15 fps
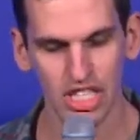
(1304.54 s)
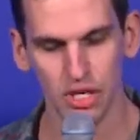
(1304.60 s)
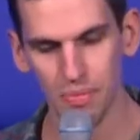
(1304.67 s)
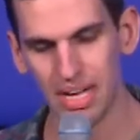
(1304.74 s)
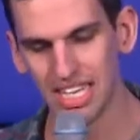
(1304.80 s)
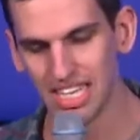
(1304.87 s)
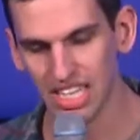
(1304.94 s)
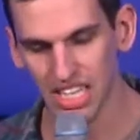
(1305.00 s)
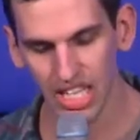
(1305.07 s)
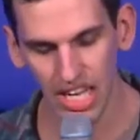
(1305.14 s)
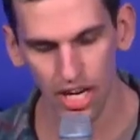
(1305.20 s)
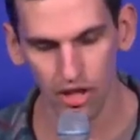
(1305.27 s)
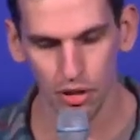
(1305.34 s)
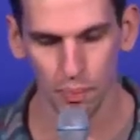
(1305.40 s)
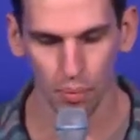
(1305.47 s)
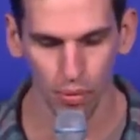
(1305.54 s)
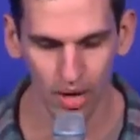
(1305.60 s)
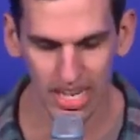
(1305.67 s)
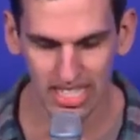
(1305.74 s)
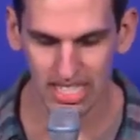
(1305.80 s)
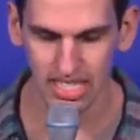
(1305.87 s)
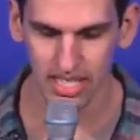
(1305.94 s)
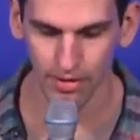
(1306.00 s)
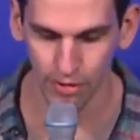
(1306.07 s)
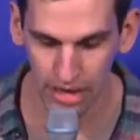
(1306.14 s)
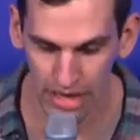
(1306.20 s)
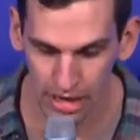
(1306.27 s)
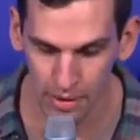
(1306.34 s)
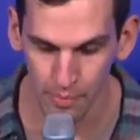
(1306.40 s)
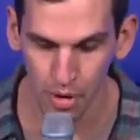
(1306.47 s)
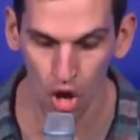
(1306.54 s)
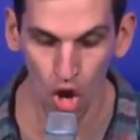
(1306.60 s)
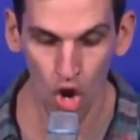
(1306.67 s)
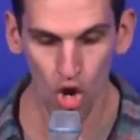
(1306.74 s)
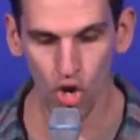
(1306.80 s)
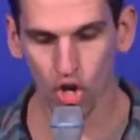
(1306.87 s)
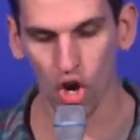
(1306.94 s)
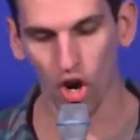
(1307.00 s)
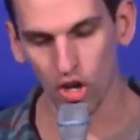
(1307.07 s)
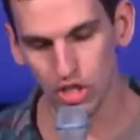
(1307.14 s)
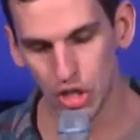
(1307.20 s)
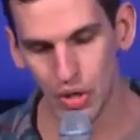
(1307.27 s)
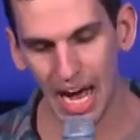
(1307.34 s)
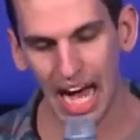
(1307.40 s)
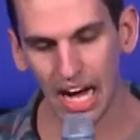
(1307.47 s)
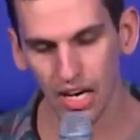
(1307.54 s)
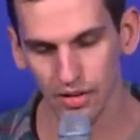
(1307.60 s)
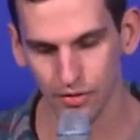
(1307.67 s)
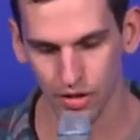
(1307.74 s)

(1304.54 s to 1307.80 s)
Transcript: you may declare the praises of Him who called you out of